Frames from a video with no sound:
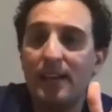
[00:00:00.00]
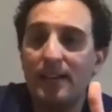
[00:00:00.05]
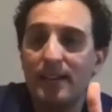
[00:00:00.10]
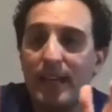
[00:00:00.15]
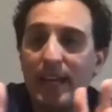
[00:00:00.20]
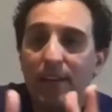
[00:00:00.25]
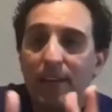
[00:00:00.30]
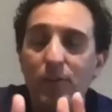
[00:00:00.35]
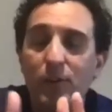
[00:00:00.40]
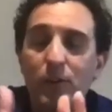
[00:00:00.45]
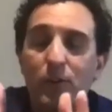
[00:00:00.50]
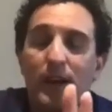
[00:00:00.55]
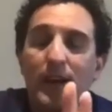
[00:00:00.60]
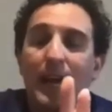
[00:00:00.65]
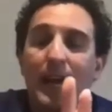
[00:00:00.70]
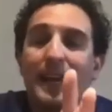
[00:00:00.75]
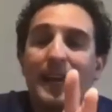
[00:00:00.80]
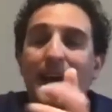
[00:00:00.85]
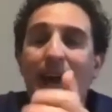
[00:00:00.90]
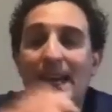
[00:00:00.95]
giving you
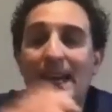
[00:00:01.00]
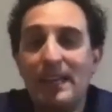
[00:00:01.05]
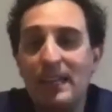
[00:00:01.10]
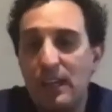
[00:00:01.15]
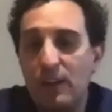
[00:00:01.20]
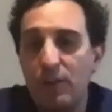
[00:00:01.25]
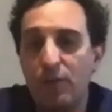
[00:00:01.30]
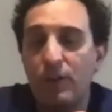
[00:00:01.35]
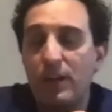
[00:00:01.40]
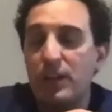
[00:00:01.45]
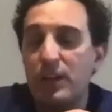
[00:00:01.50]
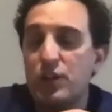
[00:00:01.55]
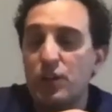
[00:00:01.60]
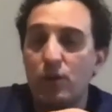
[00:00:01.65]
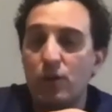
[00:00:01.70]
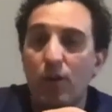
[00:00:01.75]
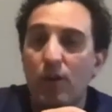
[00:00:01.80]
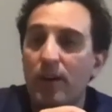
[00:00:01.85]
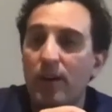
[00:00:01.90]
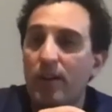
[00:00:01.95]
an 8-year
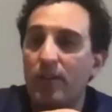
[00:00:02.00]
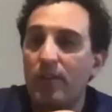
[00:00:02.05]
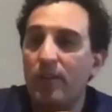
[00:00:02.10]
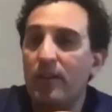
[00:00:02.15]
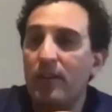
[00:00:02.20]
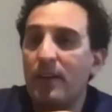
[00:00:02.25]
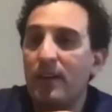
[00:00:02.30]
reassurance